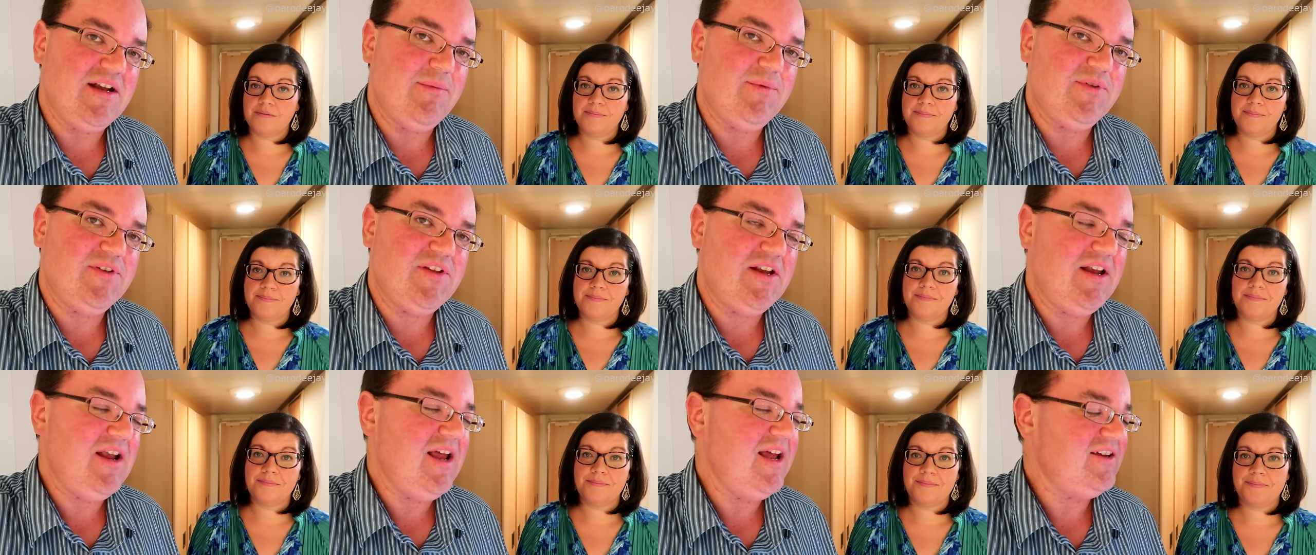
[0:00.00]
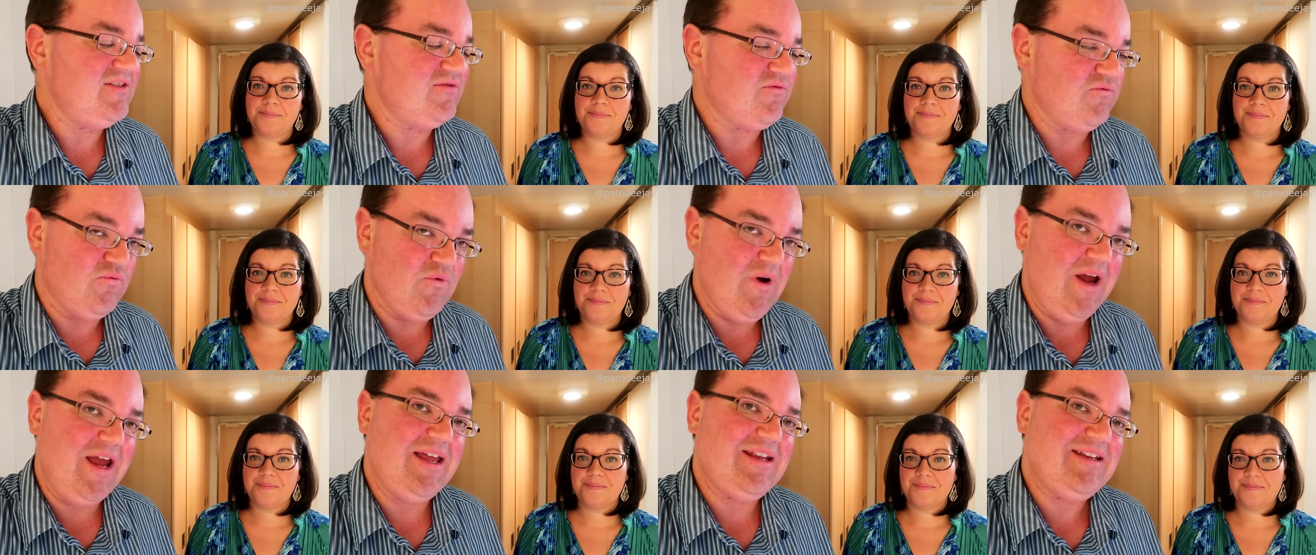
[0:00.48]
Speaker 1: It was a nice
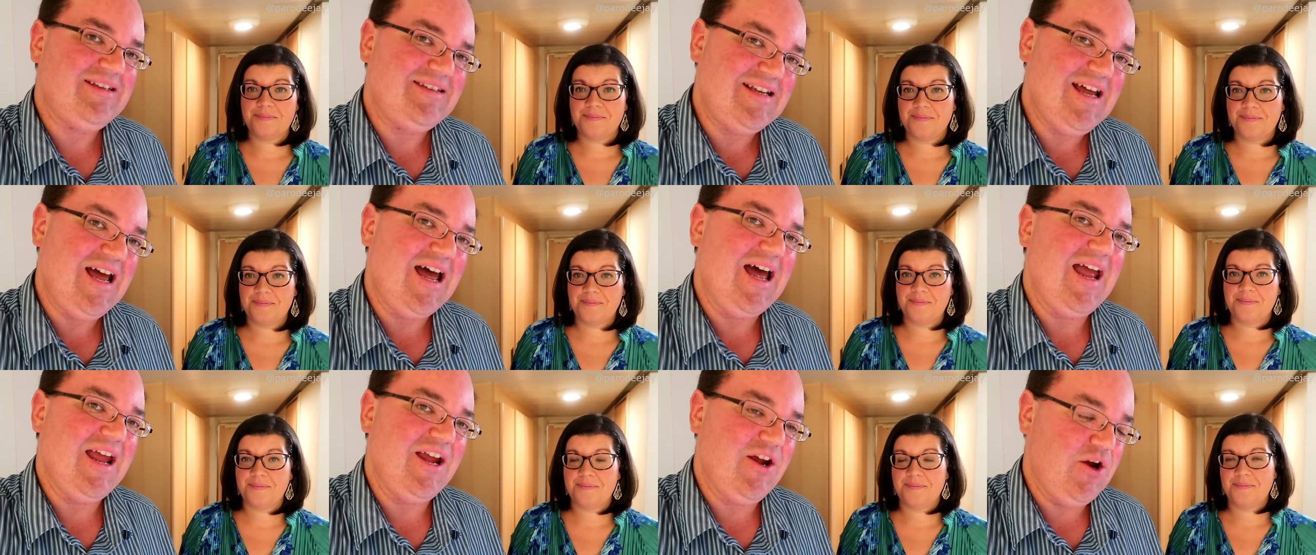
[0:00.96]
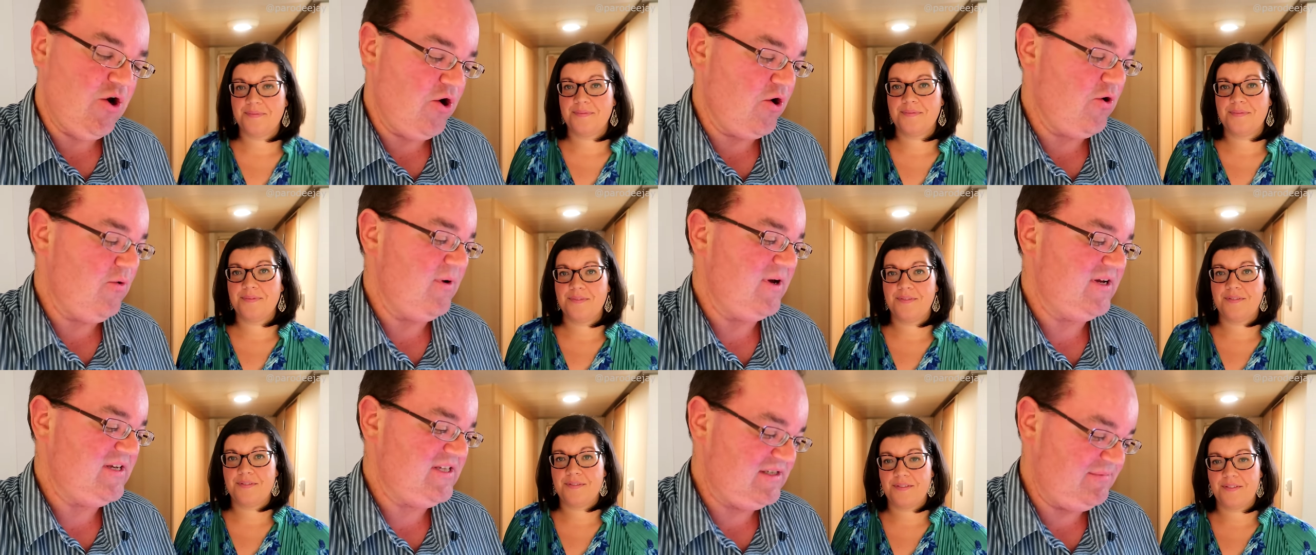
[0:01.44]
red Thai
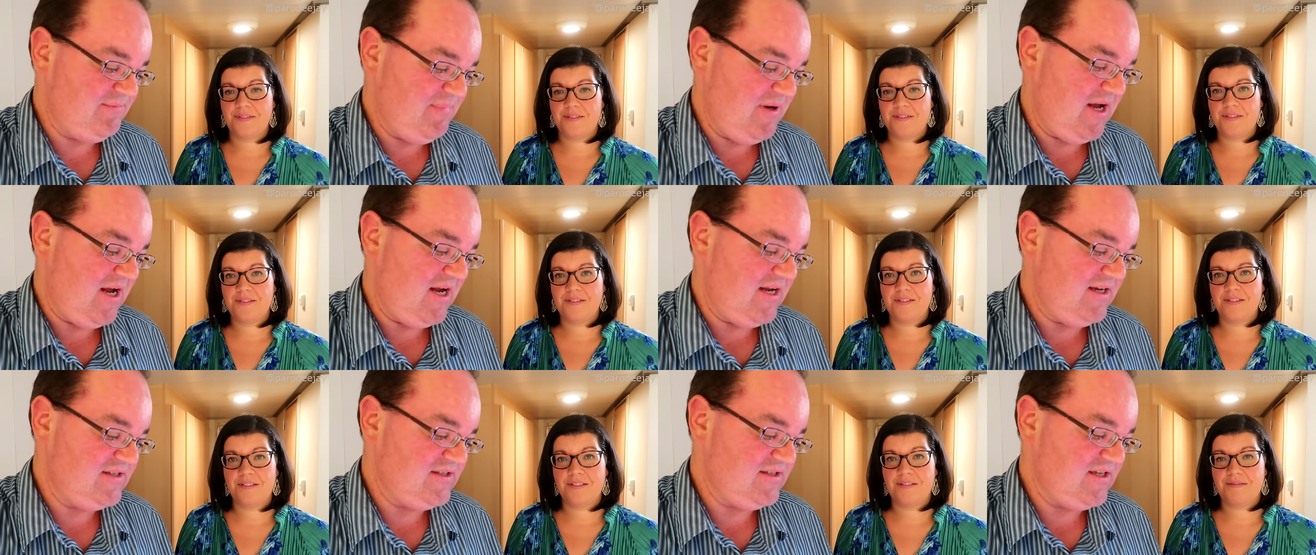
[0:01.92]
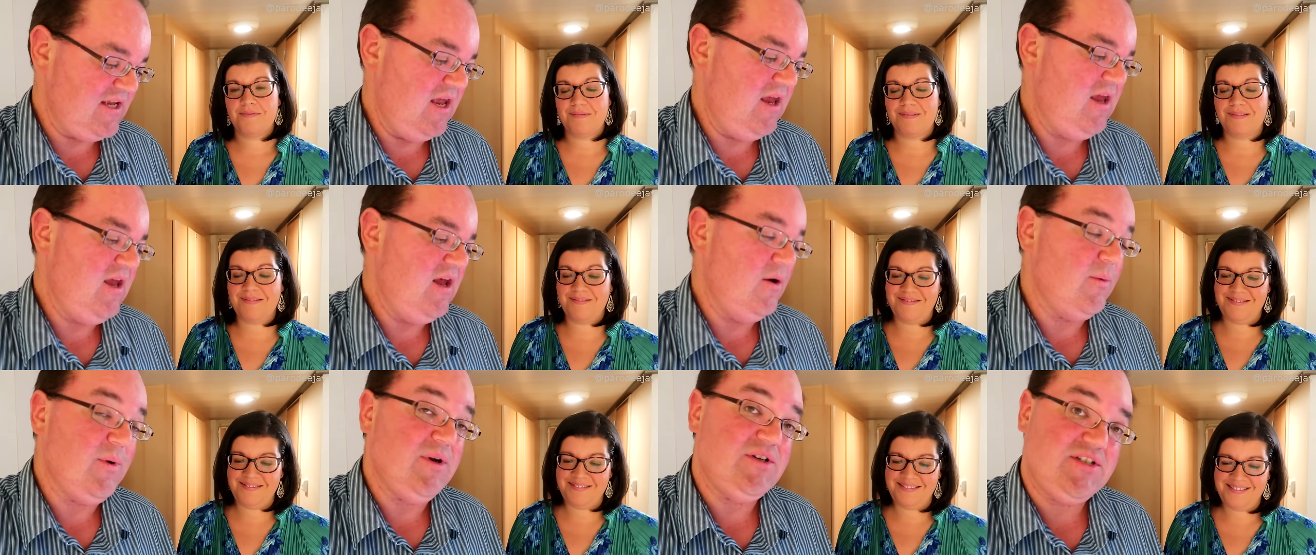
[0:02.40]
curry spice,
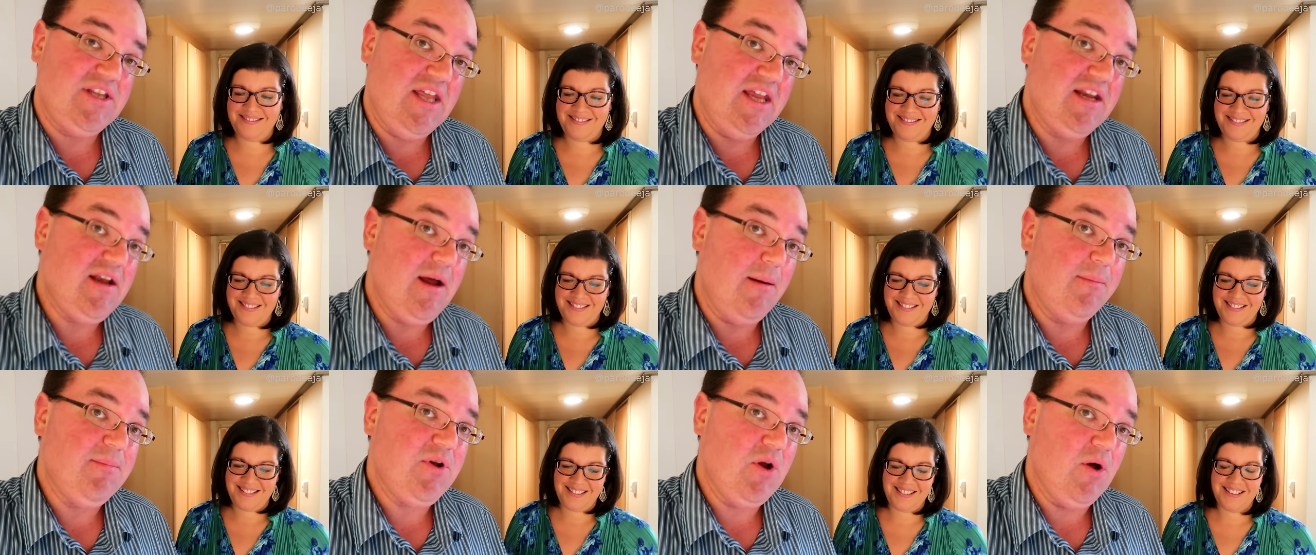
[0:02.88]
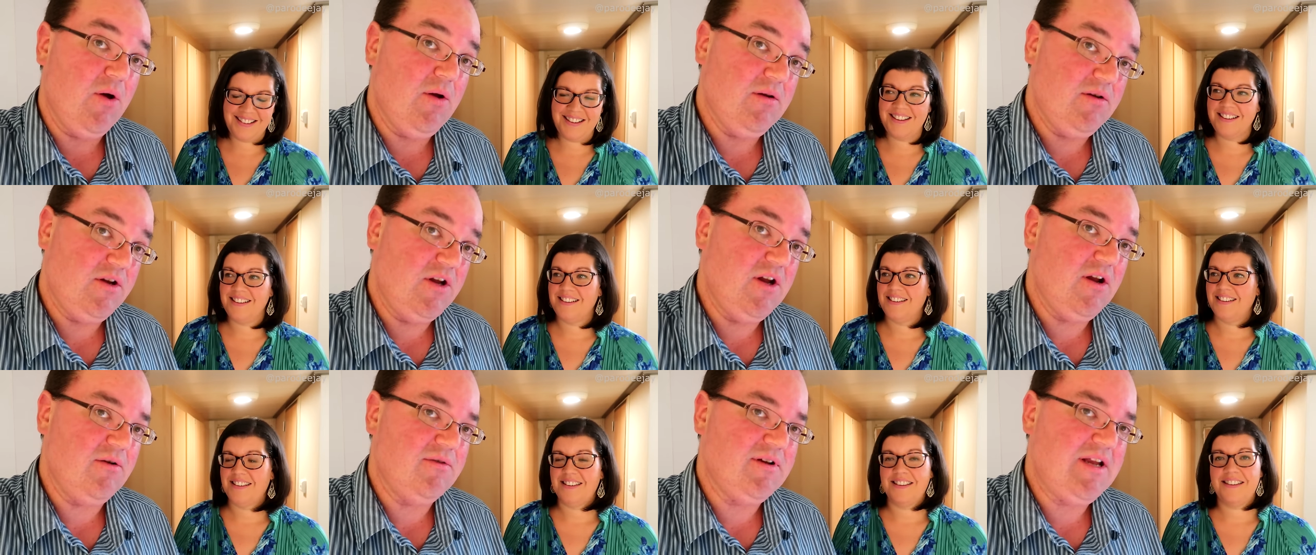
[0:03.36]
which they dumped on,
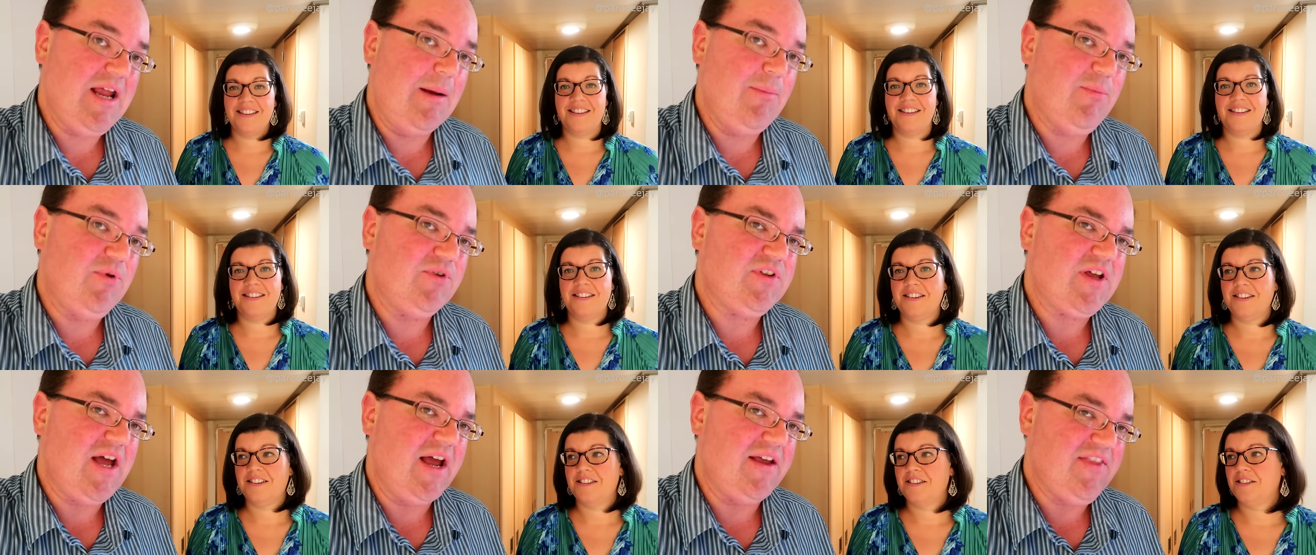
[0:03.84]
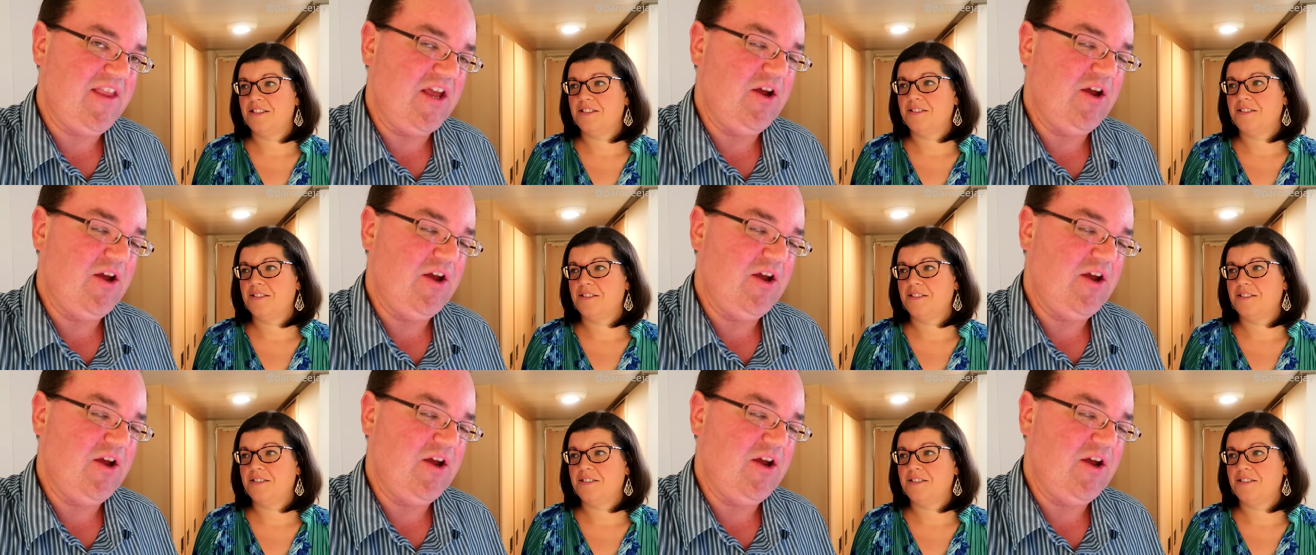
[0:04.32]
you know, table side.